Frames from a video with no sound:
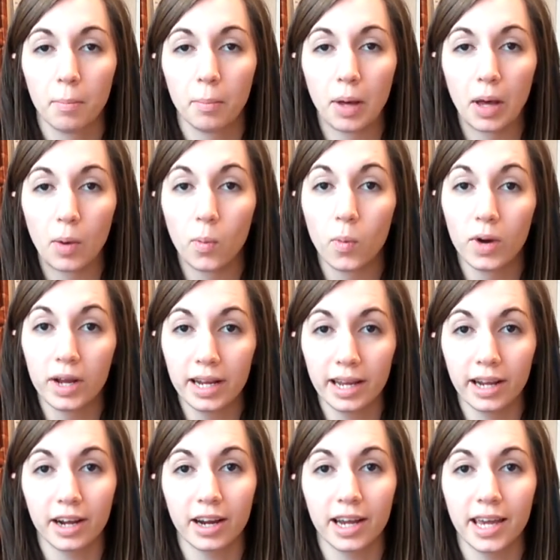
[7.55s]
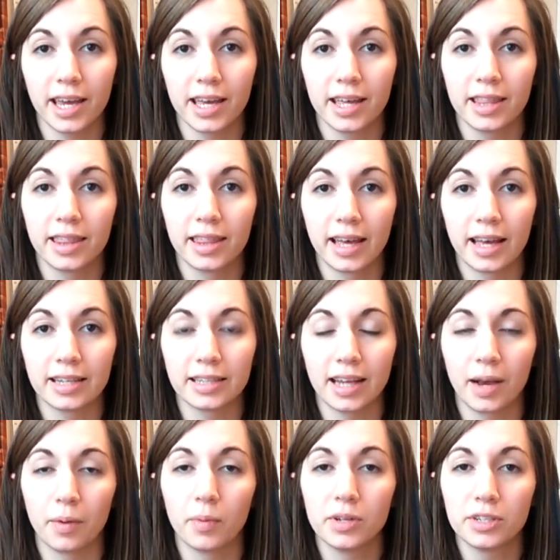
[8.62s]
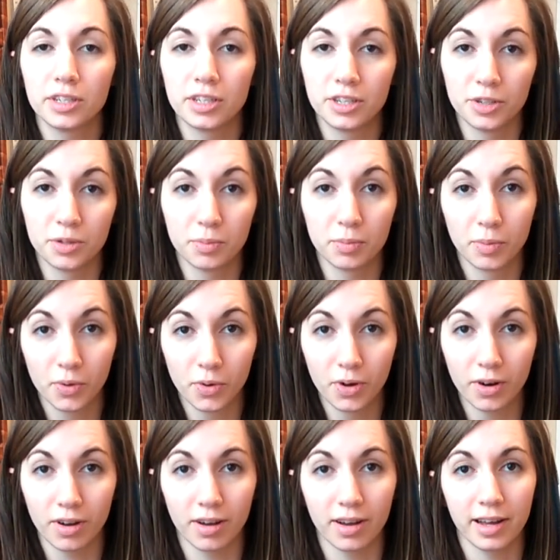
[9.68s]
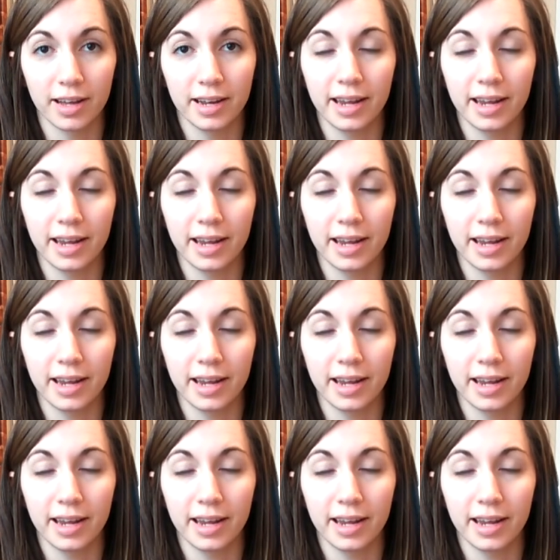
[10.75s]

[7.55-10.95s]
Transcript: But one area that I want to do more on,